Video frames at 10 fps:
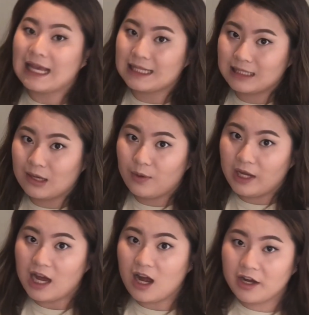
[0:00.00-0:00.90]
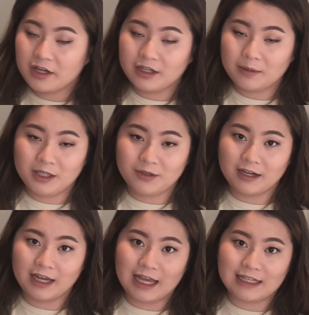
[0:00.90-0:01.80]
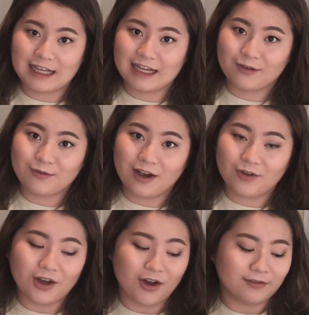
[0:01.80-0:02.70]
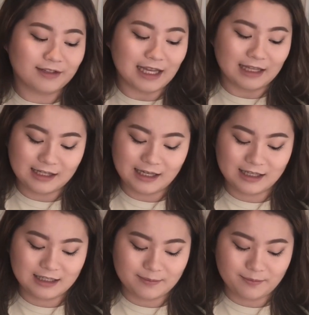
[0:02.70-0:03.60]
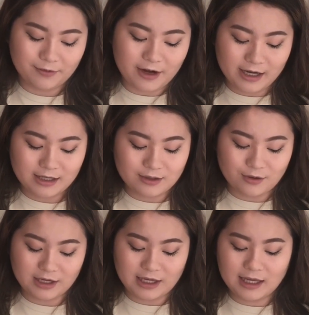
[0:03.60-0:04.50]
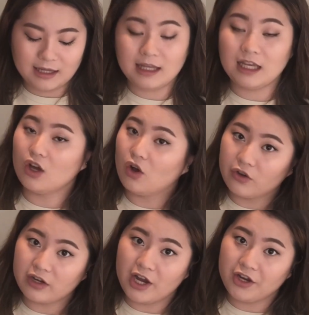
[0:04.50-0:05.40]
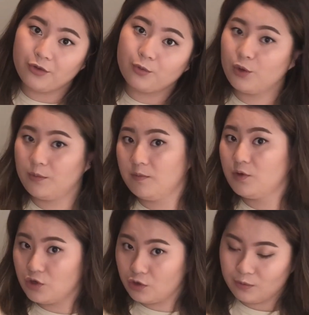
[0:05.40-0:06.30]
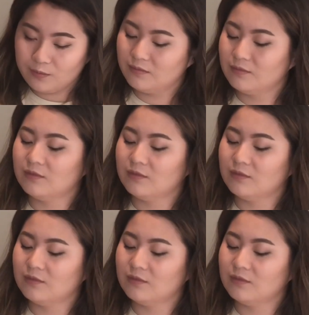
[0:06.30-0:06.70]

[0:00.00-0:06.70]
Yes, we are gonna be doing a second round of setting spray. So again, the all-nighter would do.